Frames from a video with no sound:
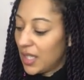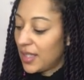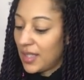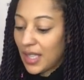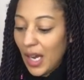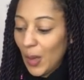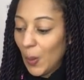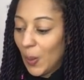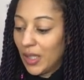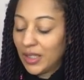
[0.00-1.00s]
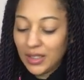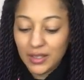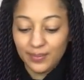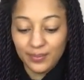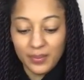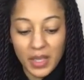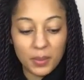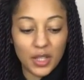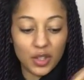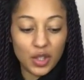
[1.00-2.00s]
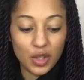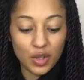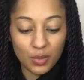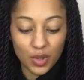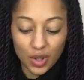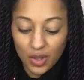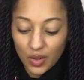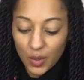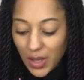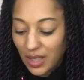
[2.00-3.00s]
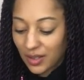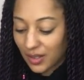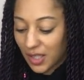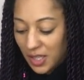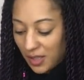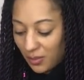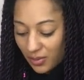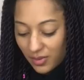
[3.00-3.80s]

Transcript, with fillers: So maybe I could do some sort of sweet type